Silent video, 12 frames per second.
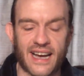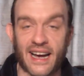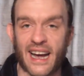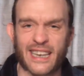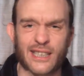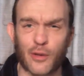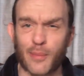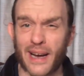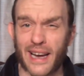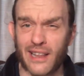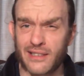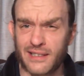
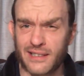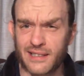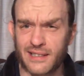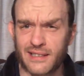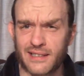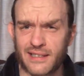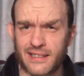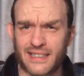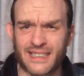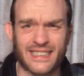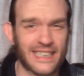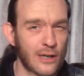exobiologists,
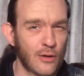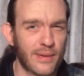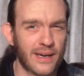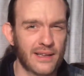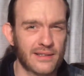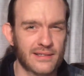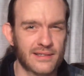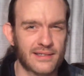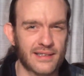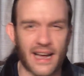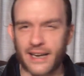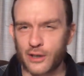
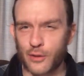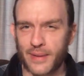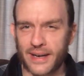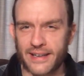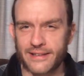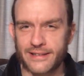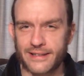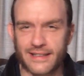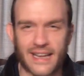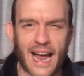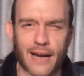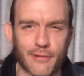exobiologists,
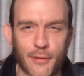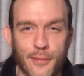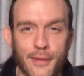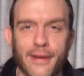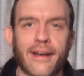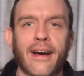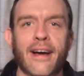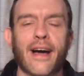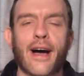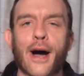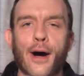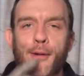I don't
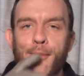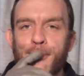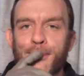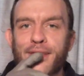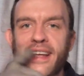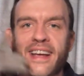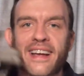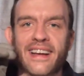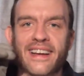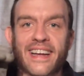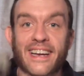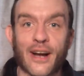know,
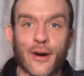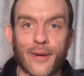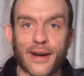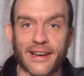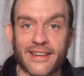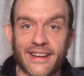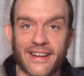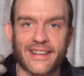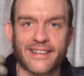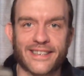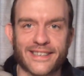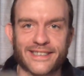can go in
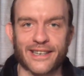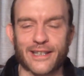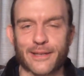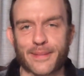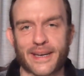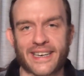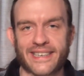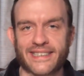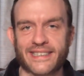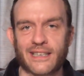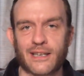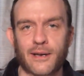to study the piggies.
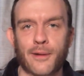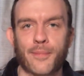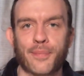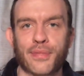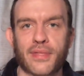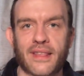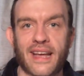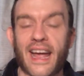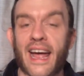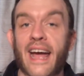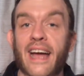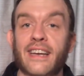
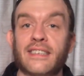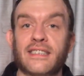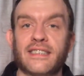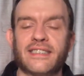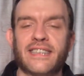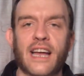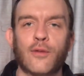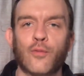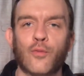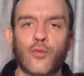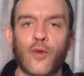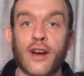And
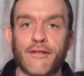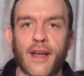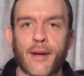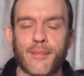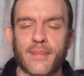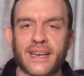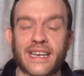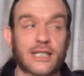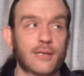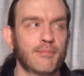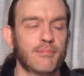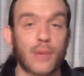then one of them gets
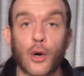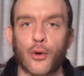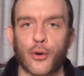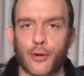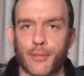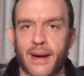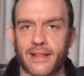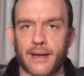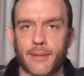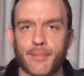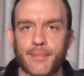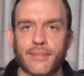murdered by
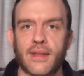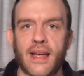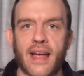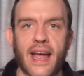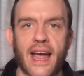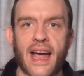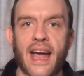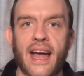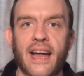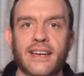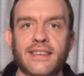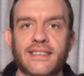them,
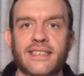and